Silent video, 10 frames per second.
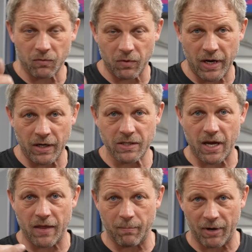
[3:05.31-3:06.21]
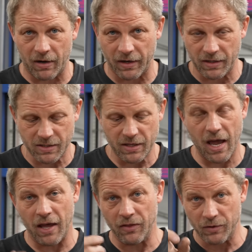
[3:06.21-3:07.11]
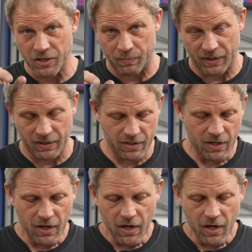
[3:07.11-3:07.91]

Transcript: the rings and the bearings and the wrist pins.